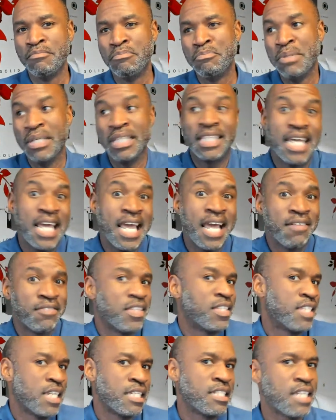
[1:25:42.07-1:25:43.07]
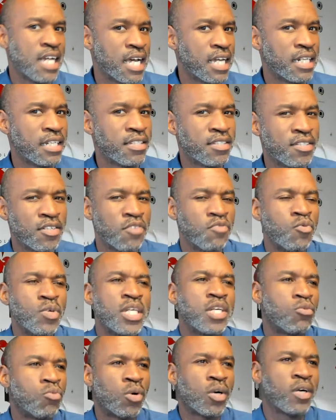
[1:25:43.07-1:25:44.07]
but they have this anxiety. So if we
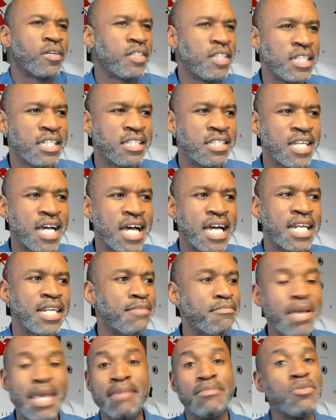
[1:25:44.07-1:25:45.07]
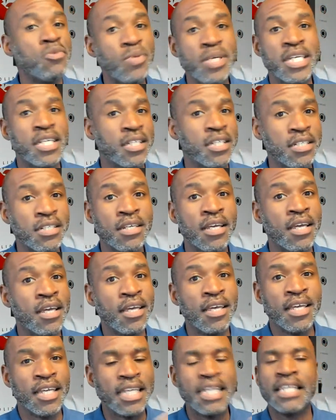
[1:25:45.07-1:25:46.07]
could work on the anxiety, maybe we could
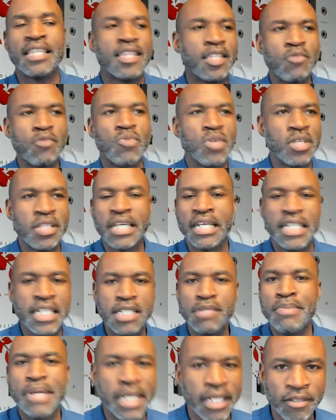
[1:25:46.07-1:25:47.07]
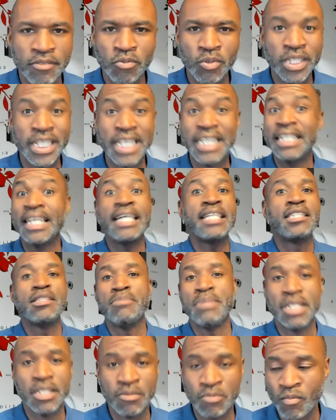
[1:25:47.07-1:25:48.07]
get them where they need to be, where they'd like to
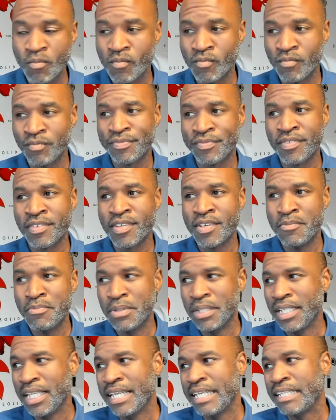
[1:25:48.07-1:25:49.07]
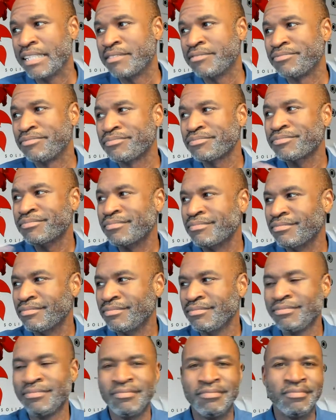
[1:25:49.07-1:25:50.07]
be. But like,
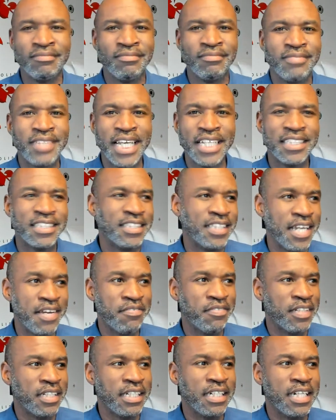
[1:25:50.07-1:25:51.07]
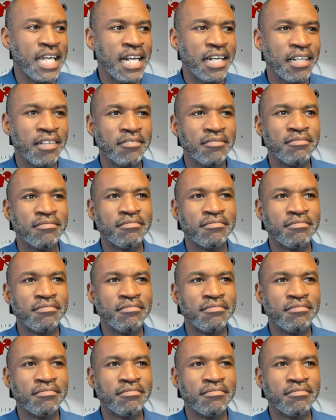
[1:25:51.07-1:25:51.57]
that's definitely not a,